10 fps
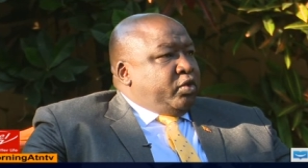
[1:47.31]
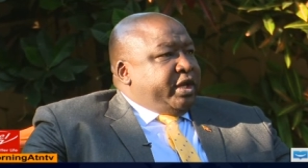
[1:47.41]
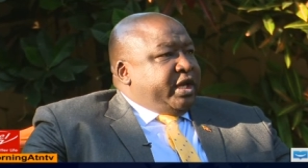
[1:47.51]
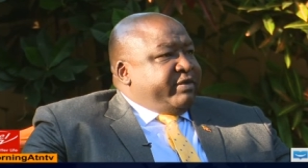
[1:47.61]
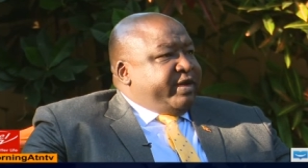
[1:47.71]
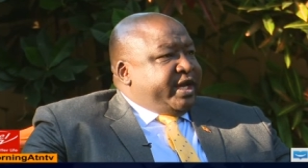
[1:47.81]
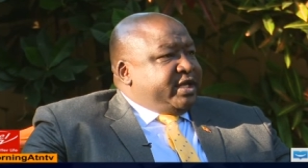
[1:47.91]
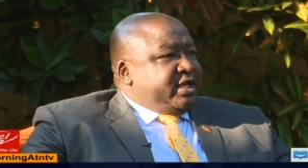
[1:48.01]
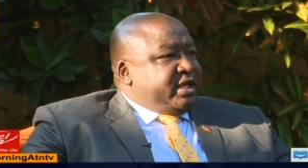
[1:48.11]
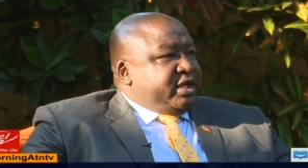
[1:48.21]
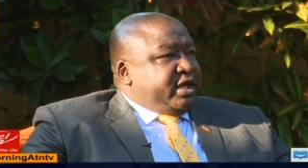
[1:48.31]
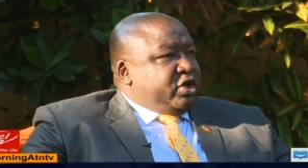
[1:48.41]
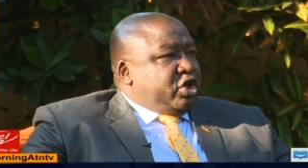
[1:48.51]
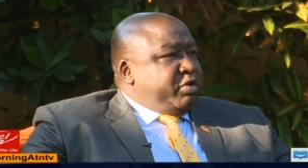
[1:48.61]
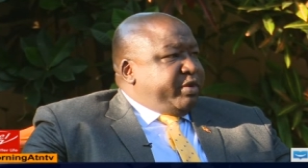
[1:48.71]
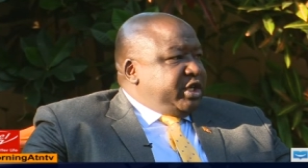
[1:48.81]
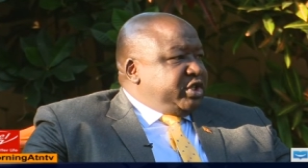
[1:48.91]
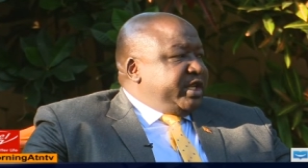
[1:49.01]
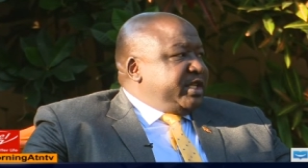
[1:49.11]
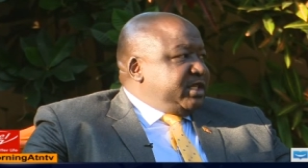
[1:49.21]
We have had uh, a
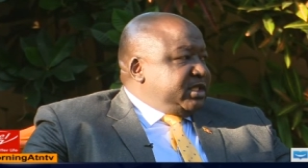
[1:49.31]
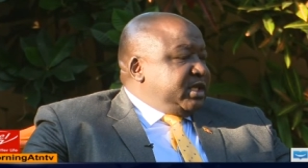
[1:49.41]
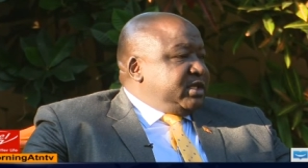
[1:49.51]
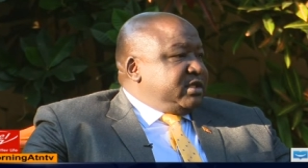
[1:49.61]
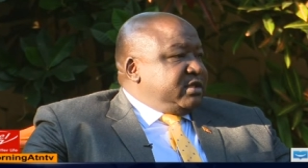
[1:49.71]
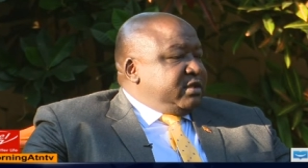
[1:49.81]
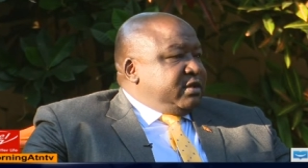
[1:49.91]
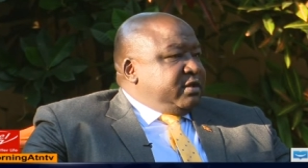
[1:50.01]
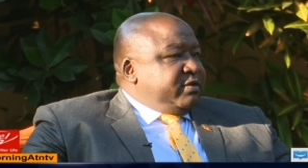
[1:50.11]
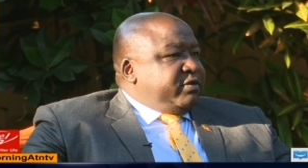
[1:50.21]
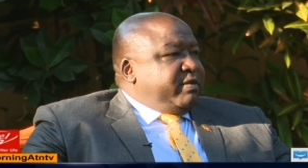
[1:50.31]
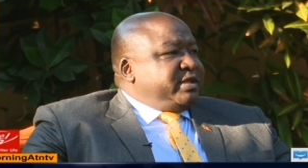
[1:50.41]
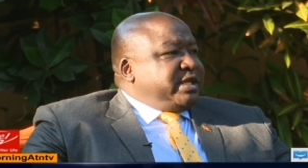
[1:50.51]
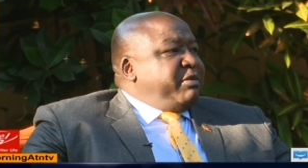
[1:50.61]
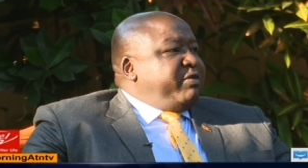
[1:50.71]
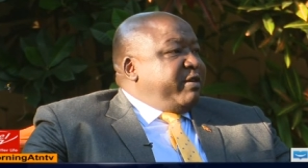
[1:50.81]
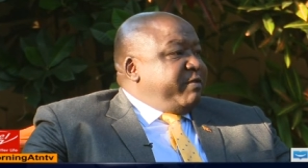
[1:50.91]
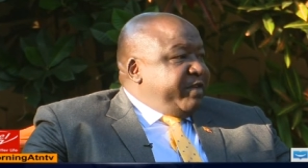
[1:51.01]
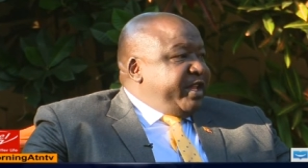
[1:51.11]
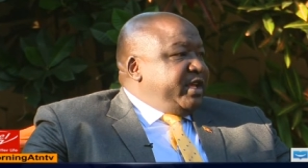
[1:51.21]
collaboration and assistance from some of
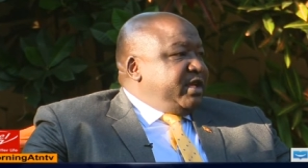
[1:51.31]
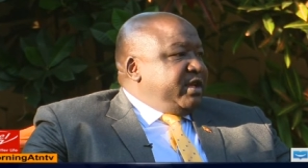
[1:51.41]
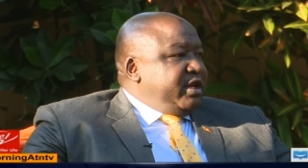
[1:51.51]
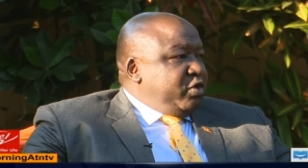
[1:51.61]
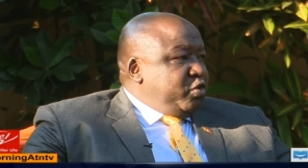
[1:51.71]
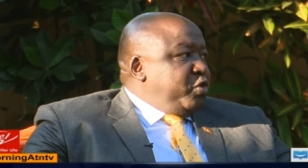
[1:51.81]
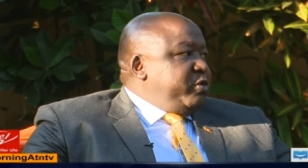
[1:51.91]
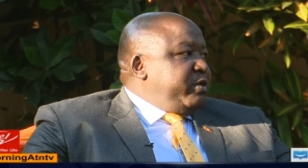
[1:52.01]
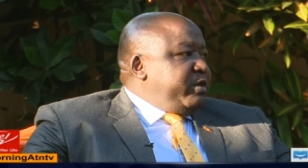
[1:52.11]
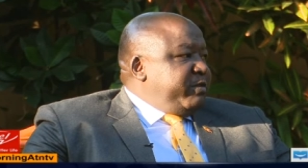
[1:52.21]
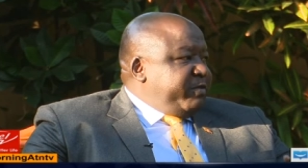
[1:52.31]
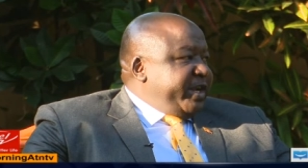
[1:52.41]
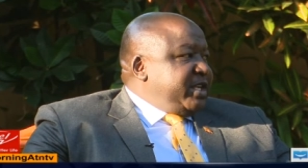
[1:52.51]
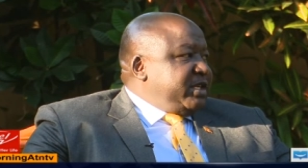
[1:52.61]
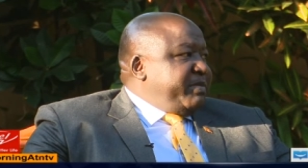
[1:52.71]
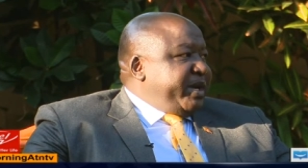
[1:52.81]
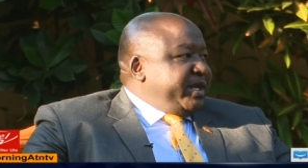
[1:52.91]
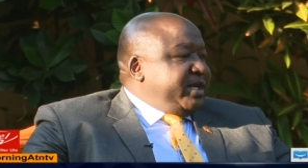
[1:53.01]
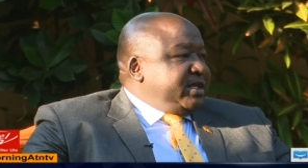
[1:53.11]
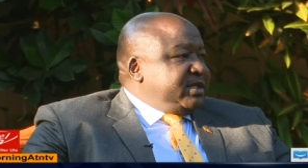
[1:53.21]
our very good friends and
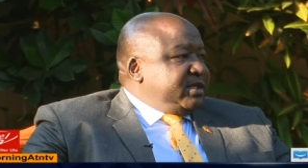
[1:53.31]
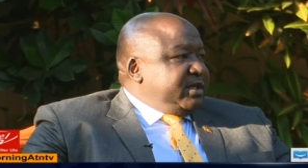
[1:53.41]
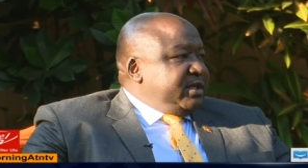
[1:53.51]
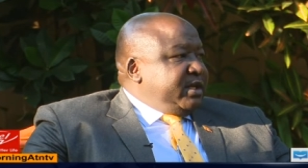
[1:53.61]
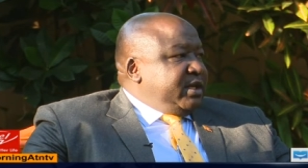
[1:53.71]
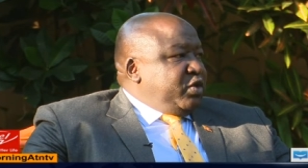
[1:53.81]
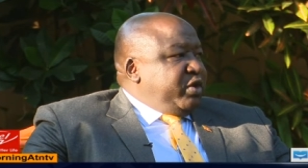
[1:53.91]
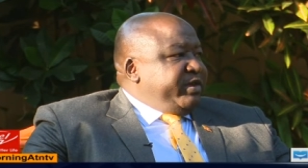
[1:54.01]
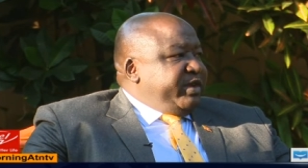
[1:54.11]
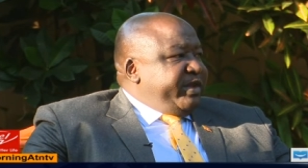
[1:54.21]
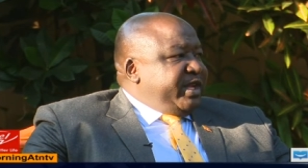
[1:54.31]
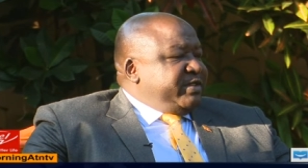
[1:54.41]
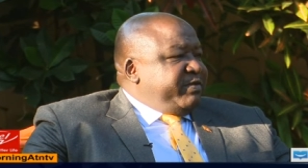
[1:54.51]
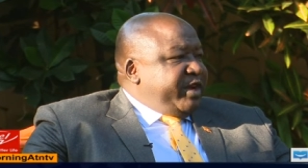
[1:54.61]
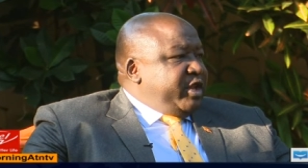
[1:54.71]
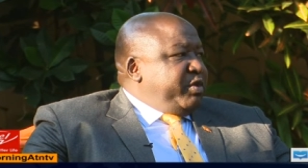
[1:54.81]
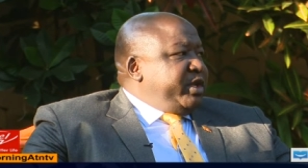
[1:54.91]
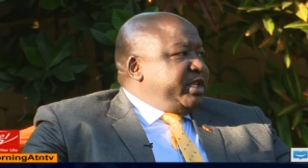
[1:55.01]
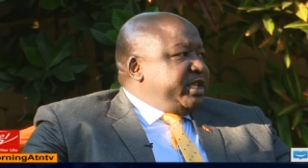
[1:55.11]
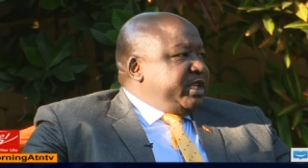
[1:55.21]
partners who have given us
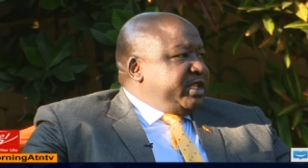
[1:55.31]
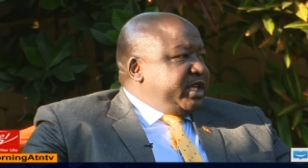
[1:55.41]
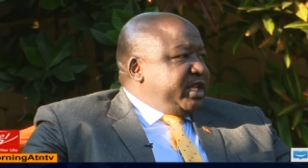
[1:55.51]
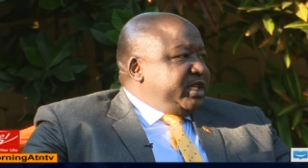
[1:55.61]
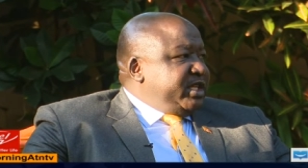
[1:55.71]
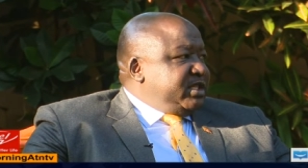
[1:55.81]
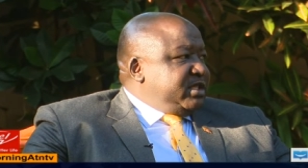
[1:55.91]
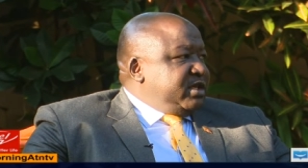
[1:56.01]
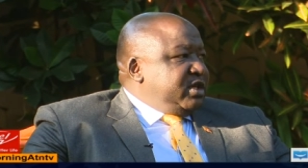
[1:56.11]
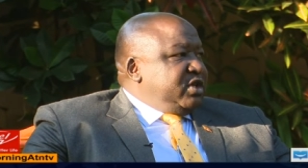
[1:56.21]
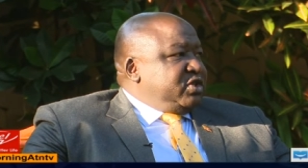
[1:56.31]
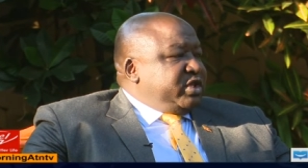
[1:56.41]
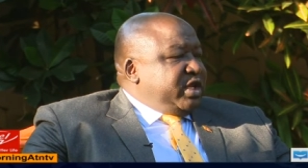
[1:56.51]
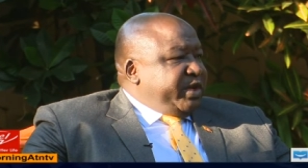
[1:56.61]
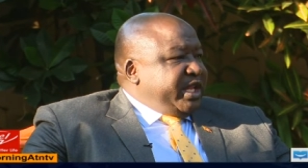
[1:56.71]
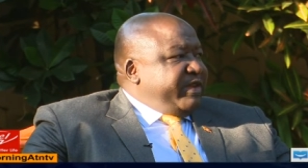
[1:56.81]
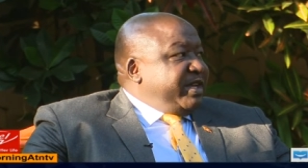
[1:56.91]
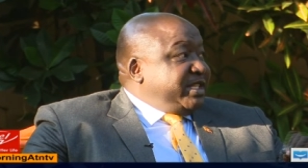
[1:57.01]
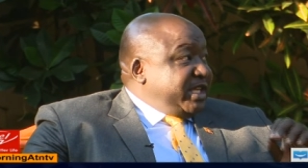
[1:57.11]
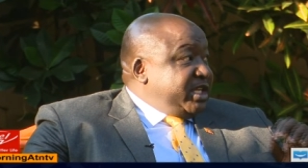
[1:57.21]
valuable int intelligence so that we can have
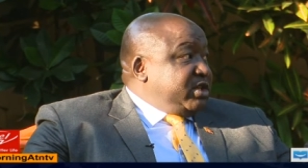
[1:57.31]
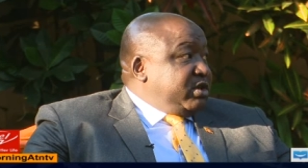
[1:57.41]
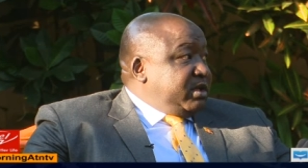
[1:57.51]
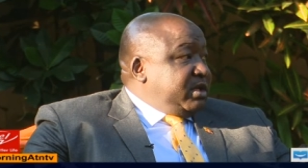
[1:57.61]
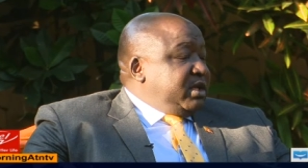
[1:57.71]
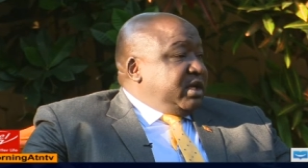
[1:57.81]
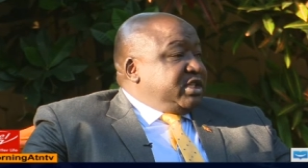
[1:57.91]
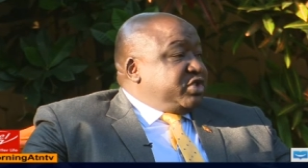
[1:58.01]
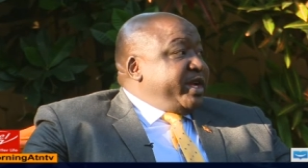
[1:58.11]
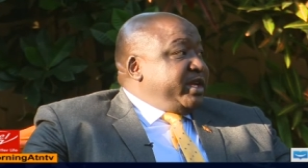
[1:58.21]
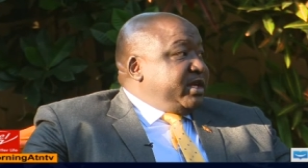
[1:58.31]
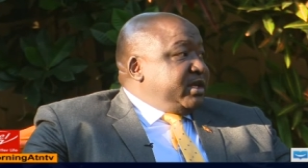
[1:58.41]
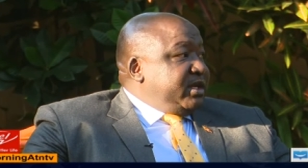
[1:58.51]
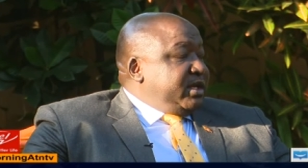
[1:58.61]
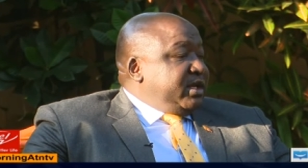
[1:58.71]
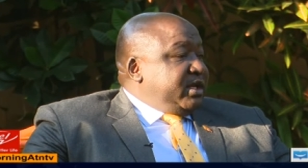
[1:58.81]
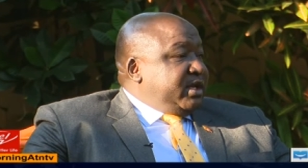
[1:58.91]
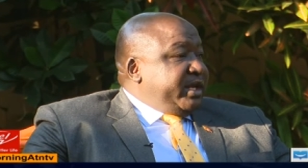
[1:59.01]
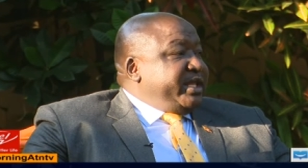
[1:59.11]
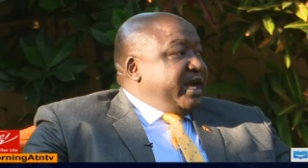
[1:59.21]
a surgical strike
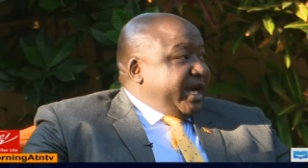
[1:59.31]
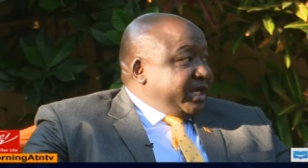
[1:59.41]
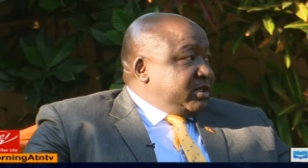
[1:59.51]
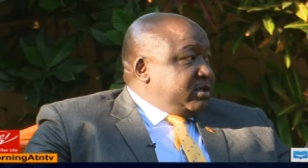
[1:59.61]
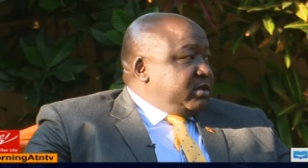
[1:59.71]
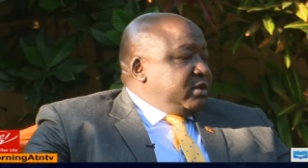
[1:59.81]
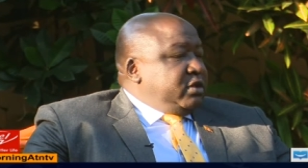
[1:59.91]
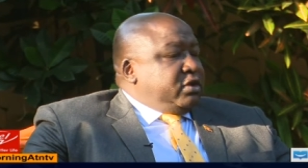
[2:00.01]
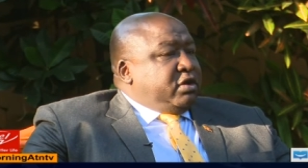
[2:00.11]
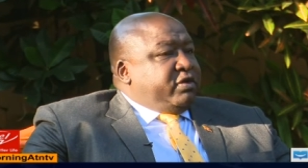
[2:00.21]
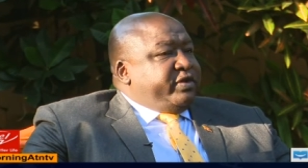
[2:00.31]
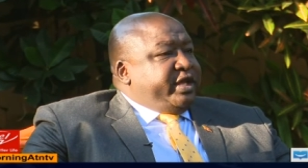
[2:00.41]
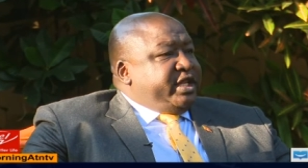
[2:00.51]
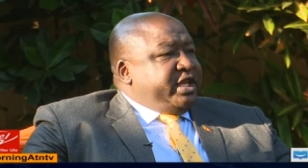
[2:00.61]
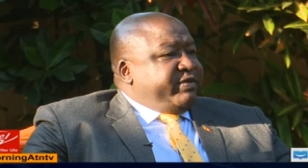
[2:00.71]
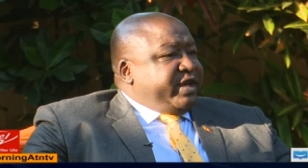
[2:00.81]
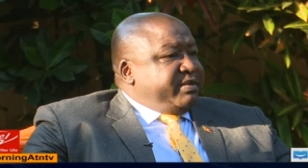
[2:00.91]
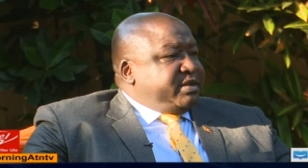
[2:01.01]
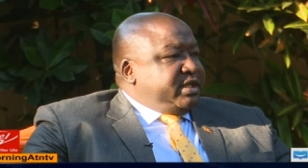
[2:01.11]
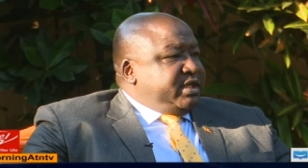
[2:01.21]
Uh, at the heart of the A D F
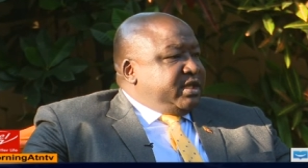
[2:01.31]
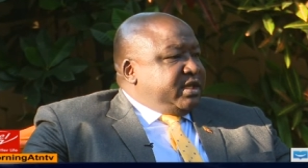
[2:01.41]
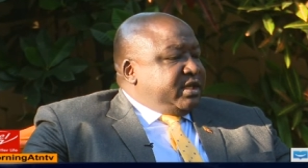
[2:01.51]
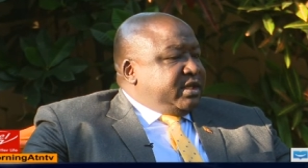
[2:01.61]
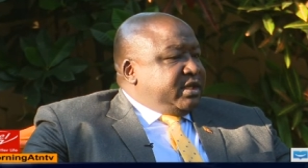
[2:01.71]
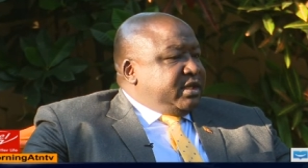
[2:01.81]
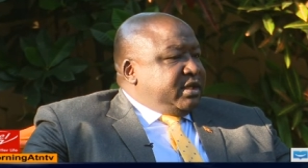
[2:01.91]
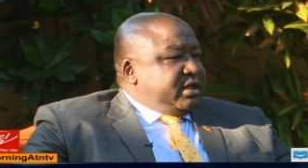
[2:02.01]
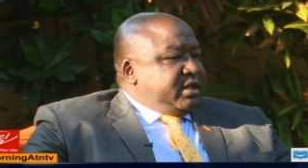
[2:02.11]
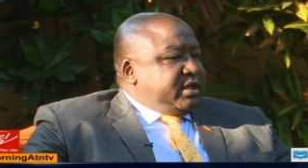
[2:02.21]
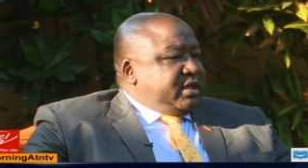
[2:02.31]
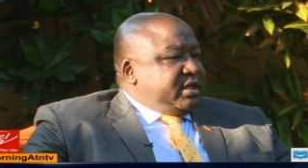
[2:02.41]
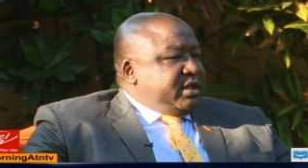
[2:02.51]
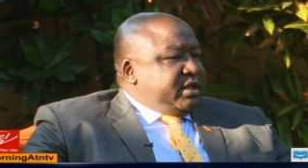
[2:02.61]
camps in, uh, in,